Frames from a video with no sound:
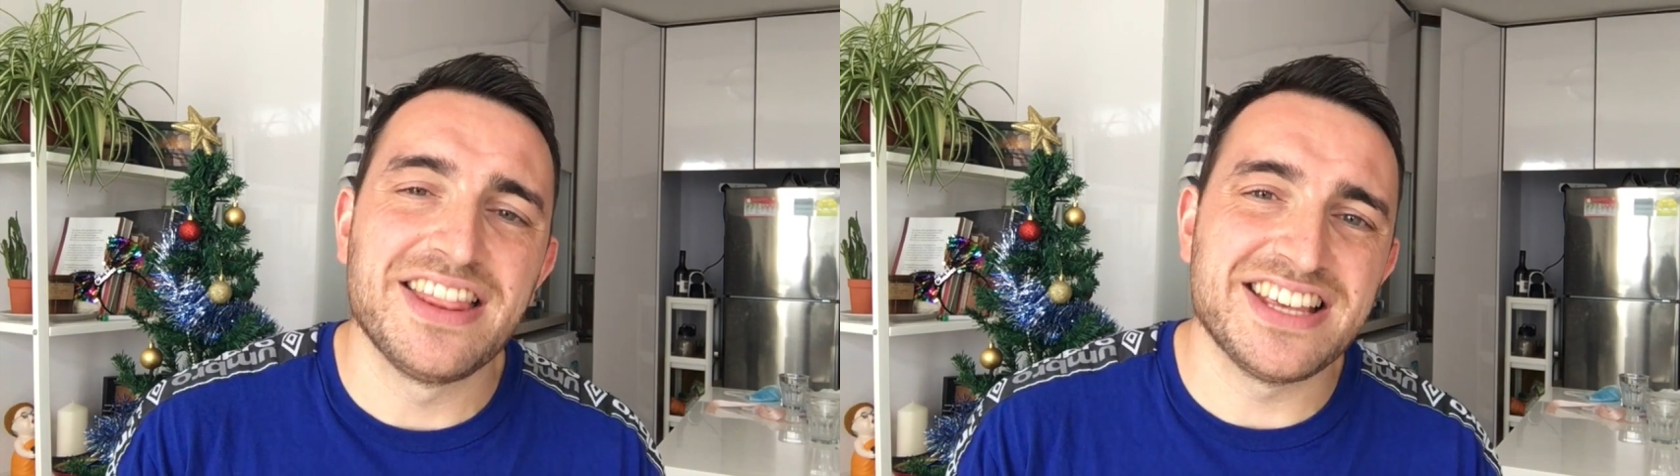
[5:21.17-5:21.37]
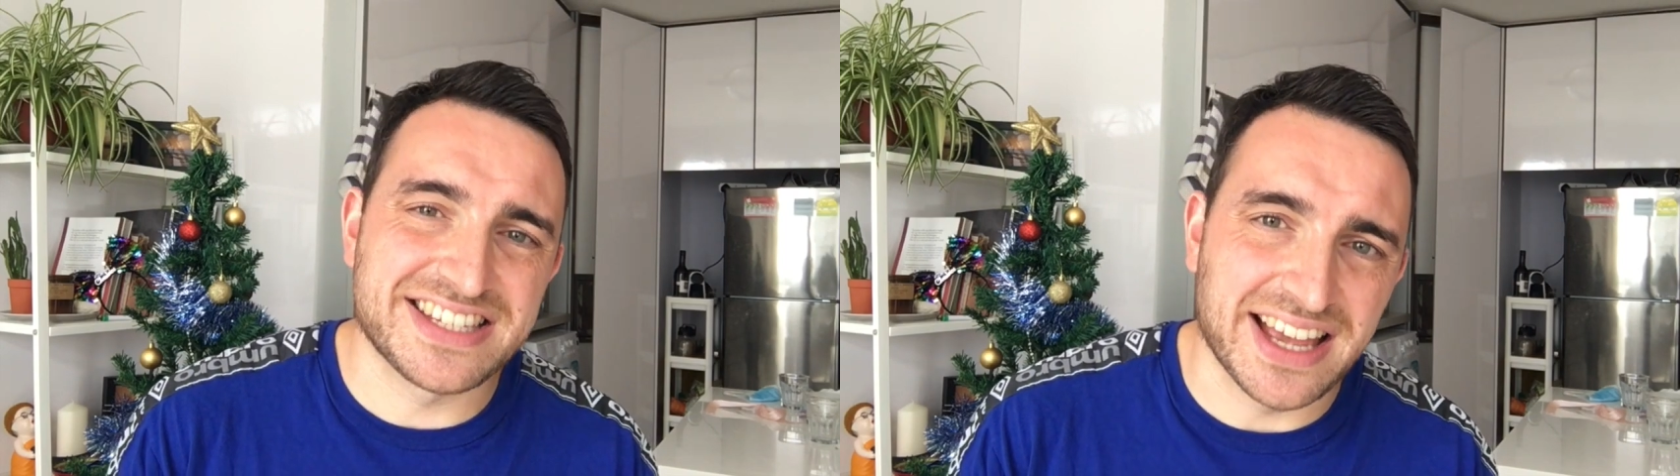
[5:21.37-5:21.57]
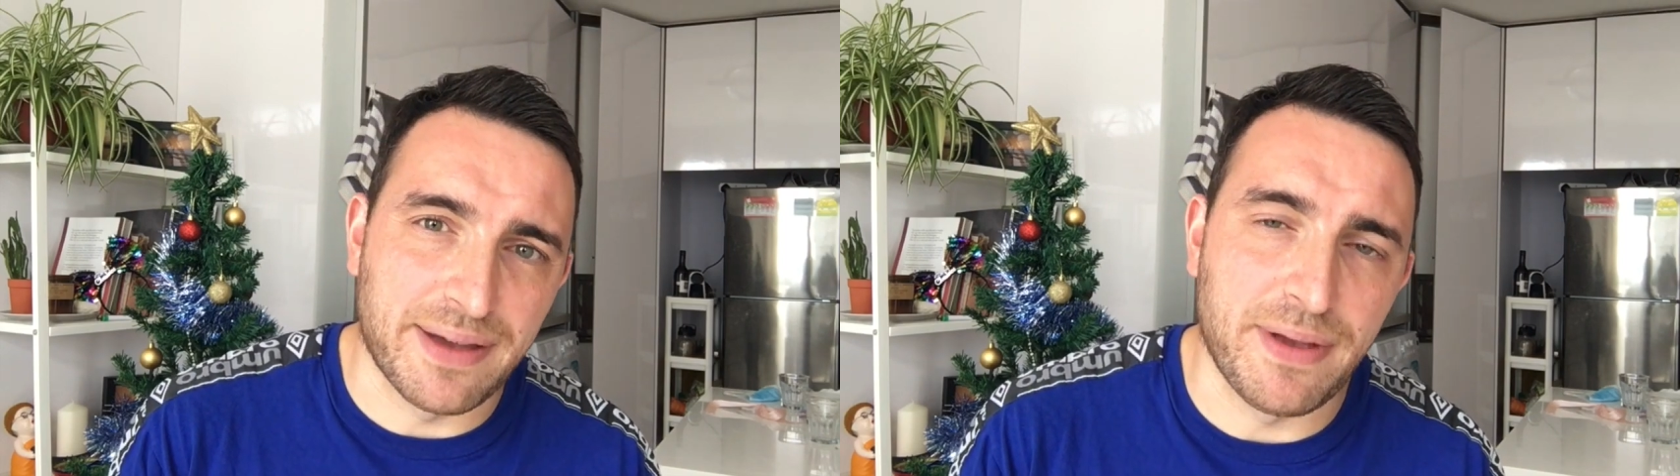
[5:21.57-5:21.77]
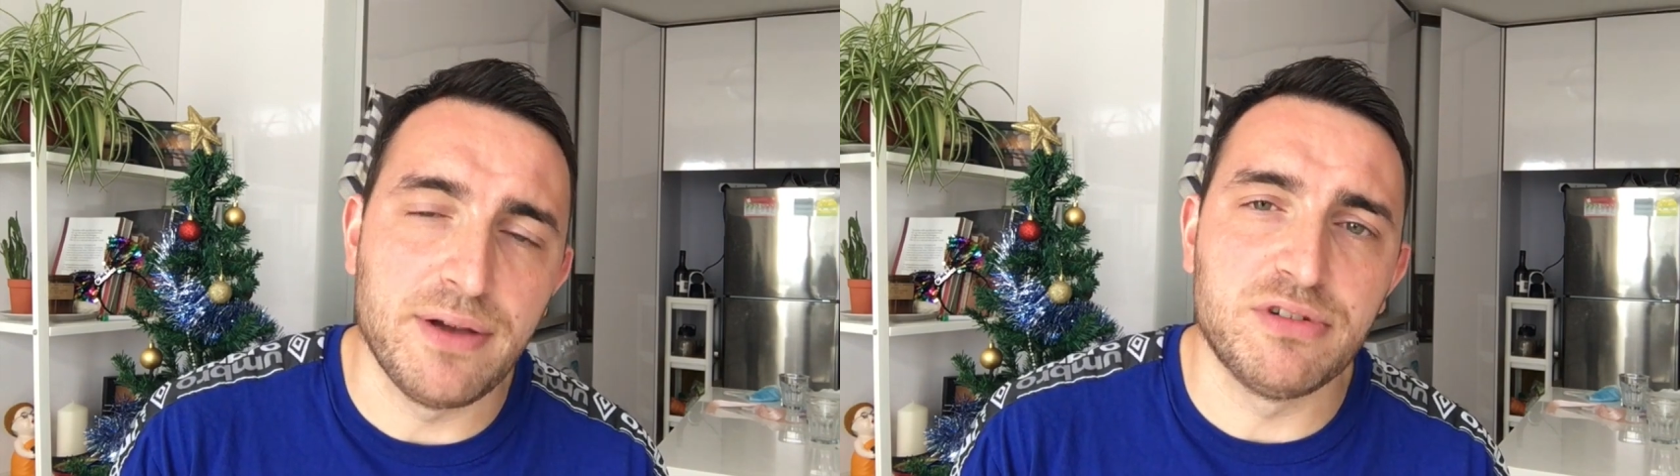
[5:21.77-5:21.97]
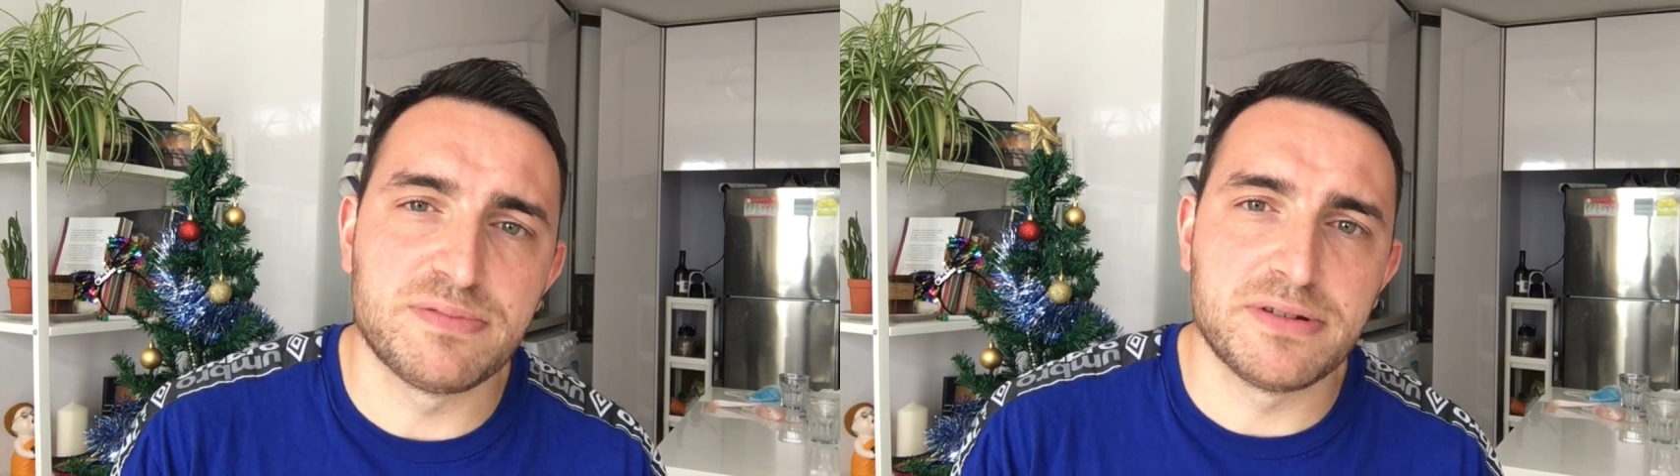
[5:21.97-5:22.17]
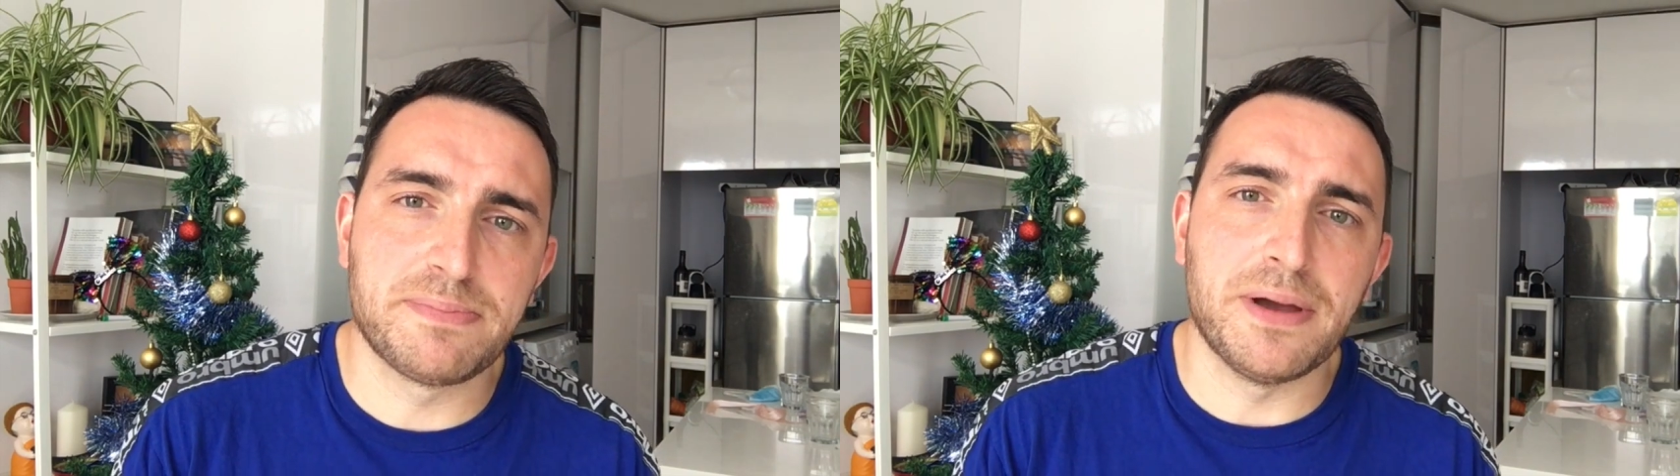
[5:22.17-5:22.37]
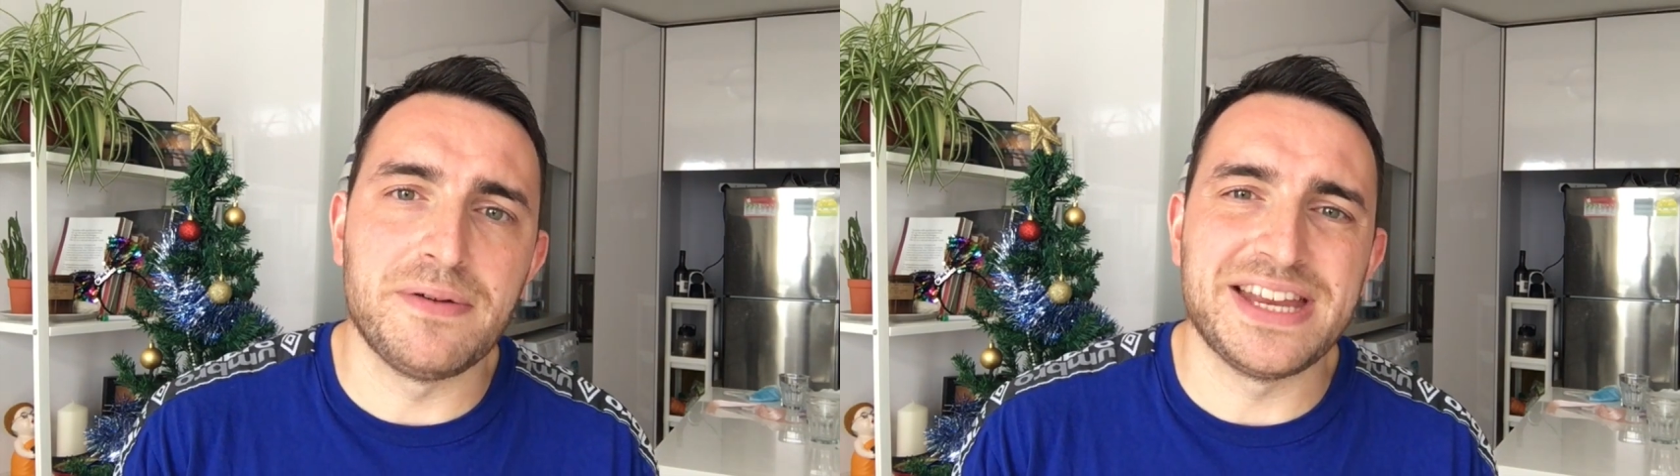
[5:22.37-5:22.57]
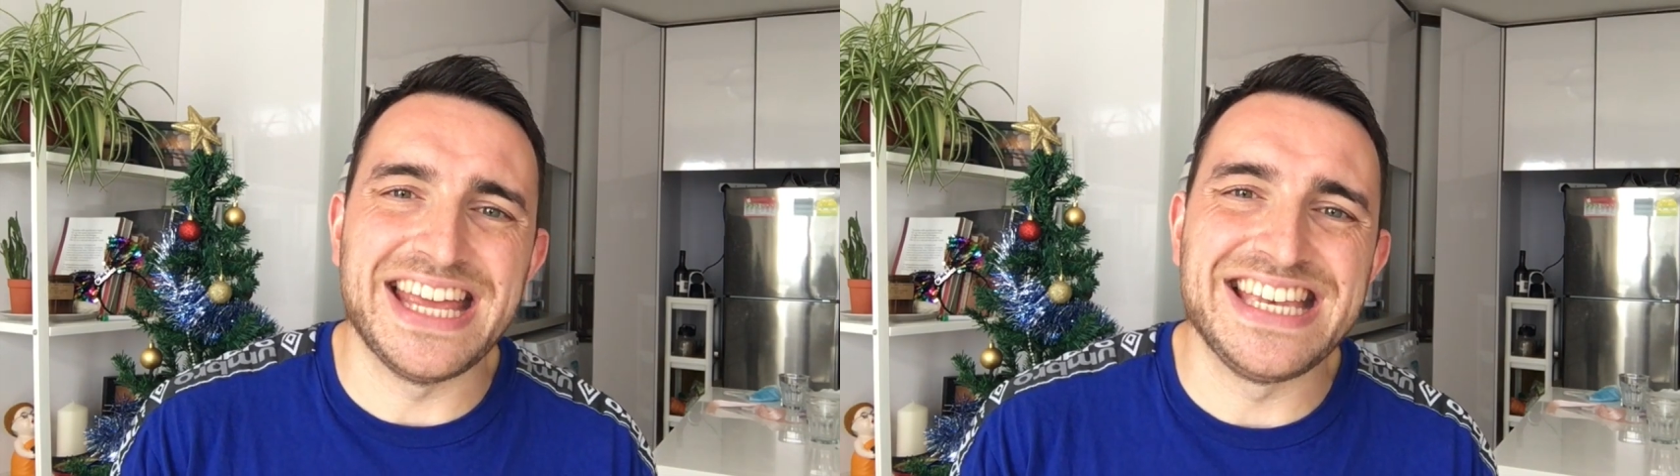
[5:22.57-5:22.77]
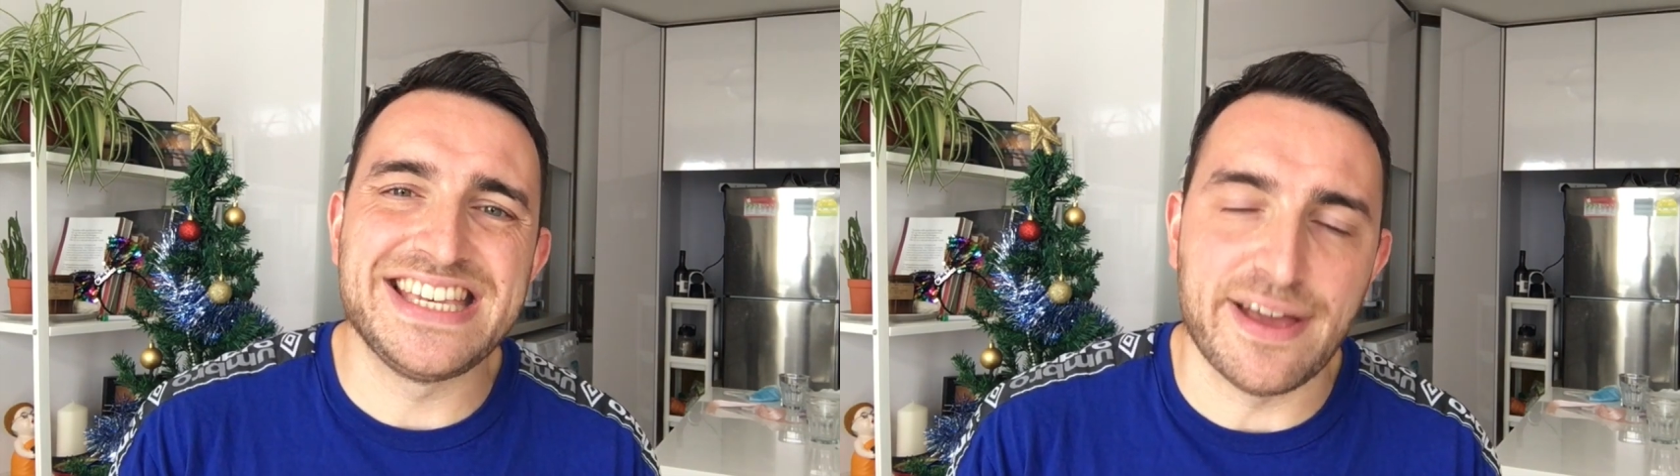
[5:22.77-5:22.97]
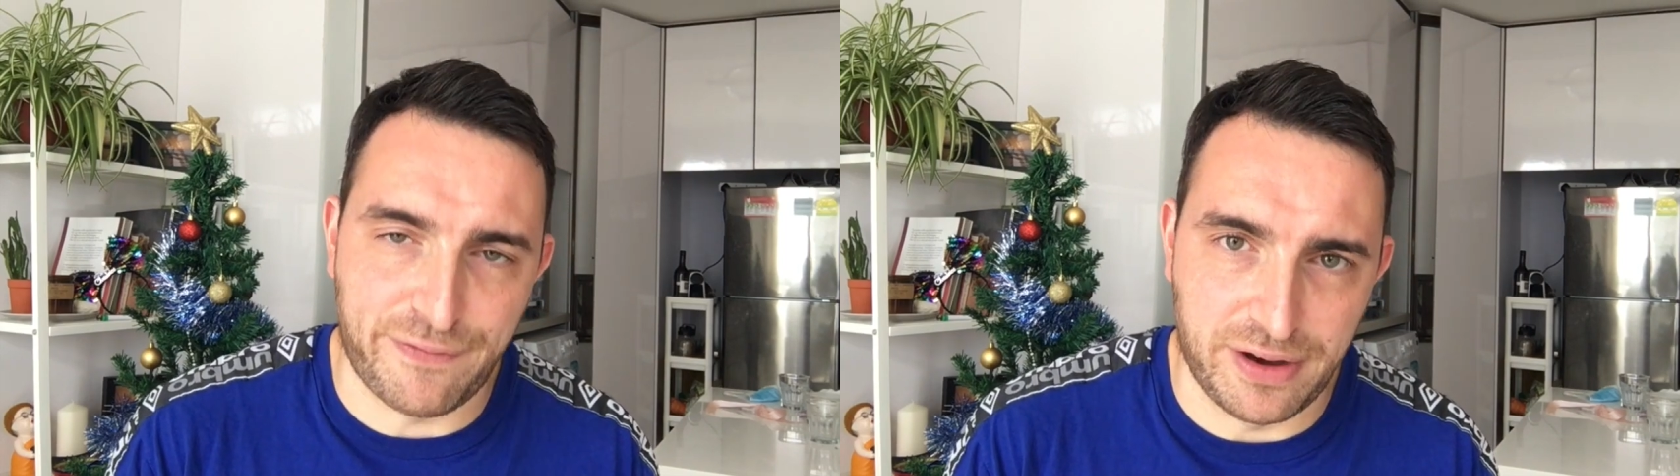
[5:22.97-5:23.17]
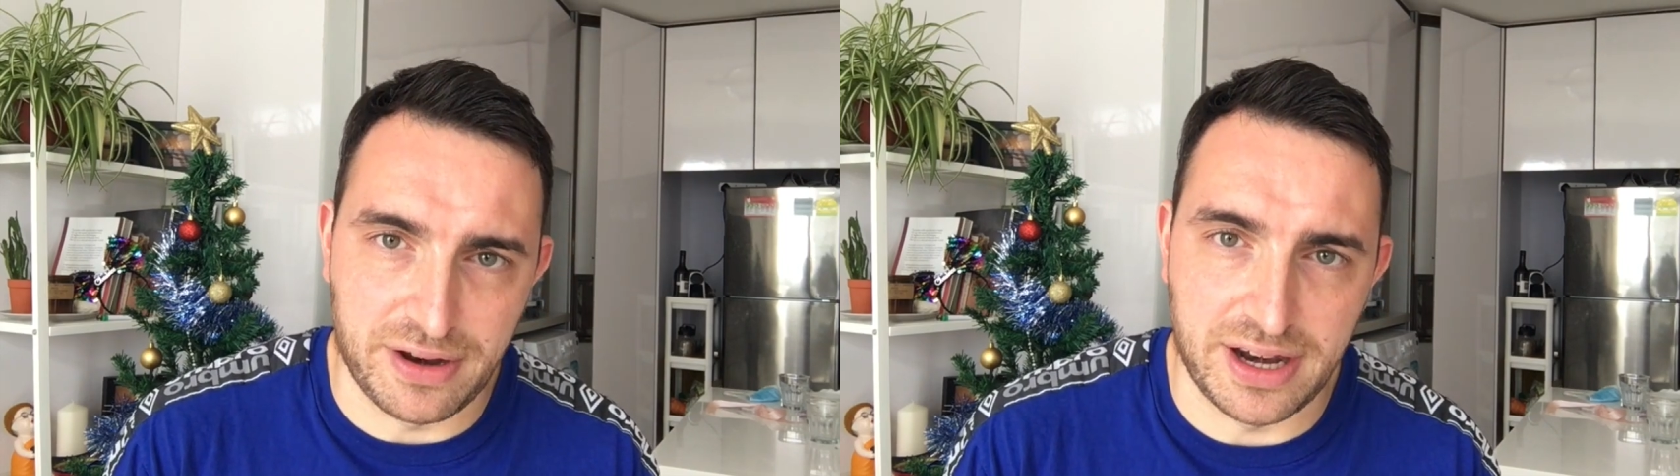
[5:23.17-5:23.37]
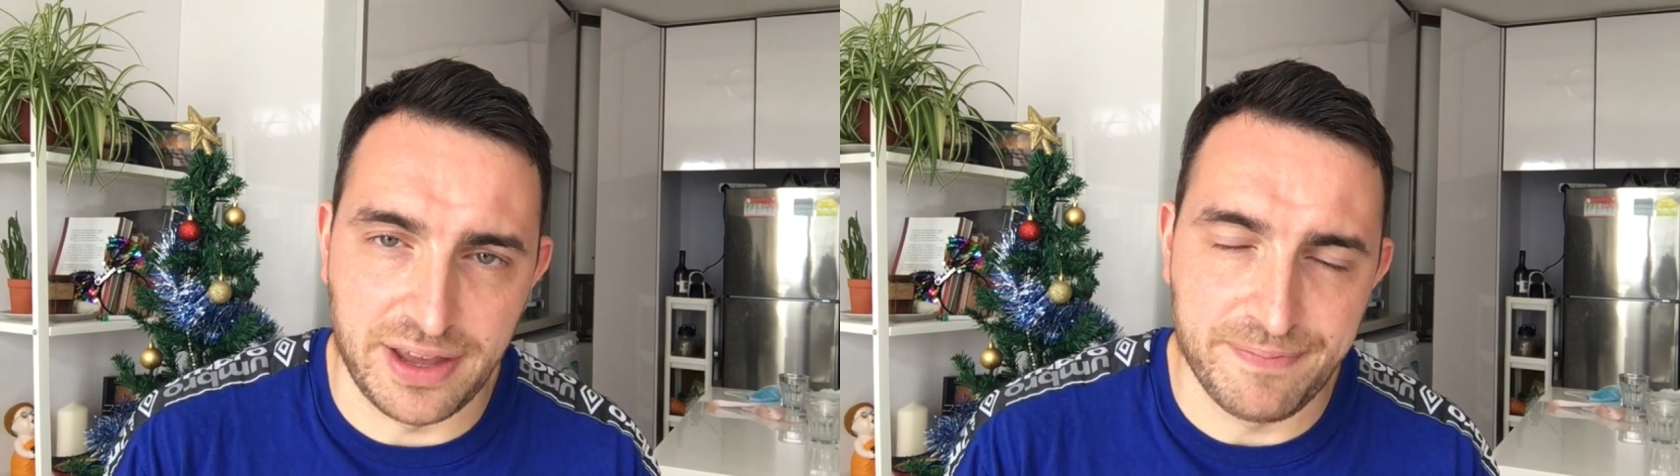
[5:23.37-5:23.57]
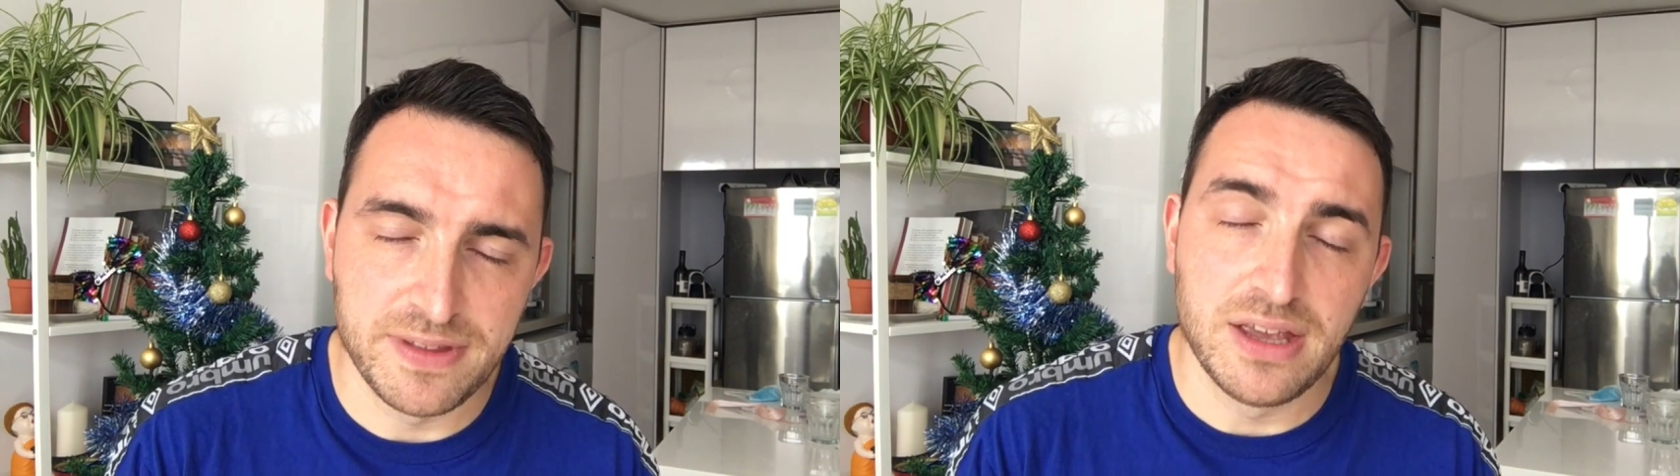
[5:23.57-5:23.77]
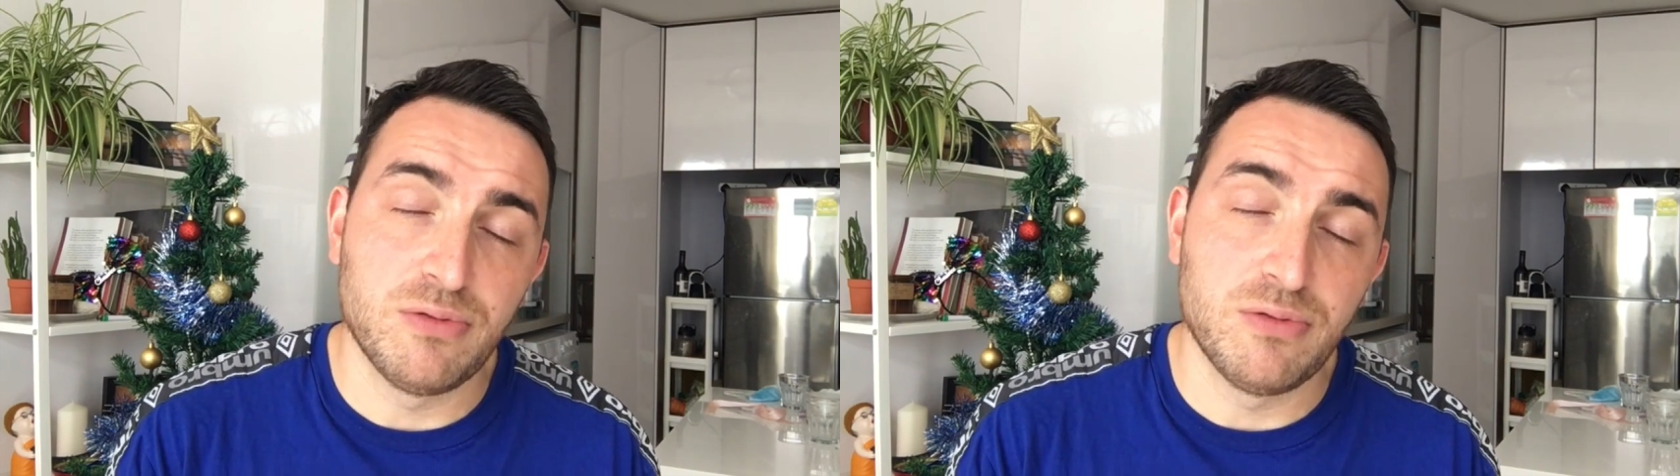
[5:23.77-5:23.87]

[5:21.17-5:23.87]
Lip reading: This time it was postponed indefinitely.